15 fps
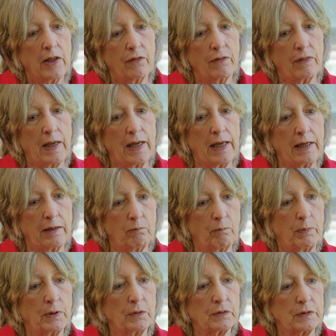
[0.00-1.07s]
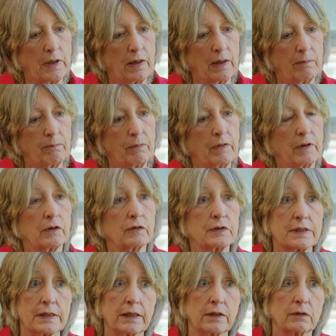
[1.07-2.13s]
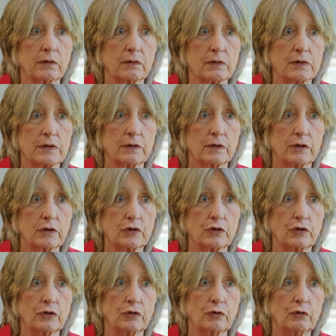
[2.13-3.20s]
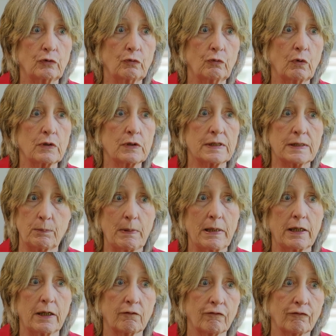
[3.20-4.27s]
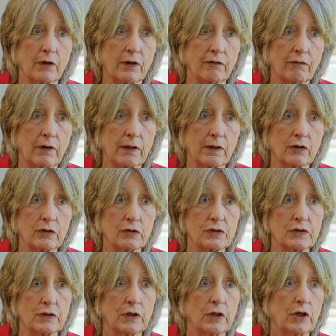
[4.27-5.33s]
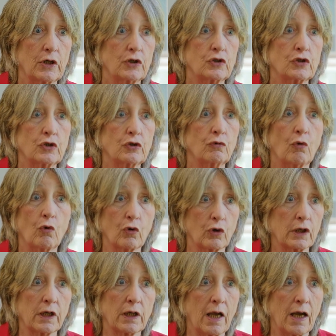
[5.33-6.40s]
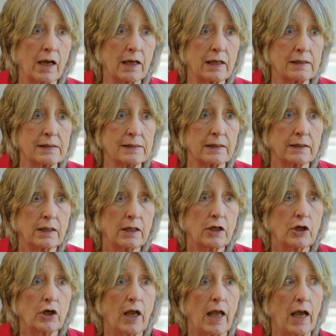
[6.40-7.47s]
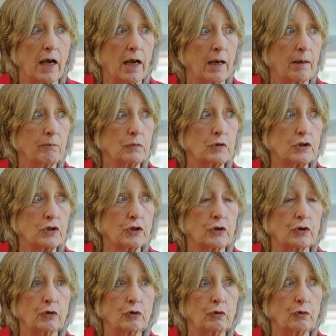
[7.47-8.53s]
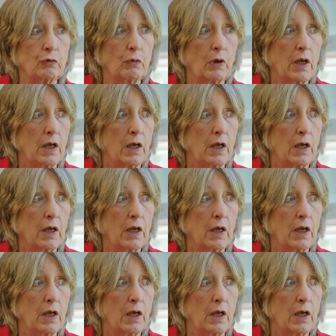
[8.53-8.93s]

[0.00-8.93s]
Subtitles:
they built up their skills to speak in front of others, to organize, to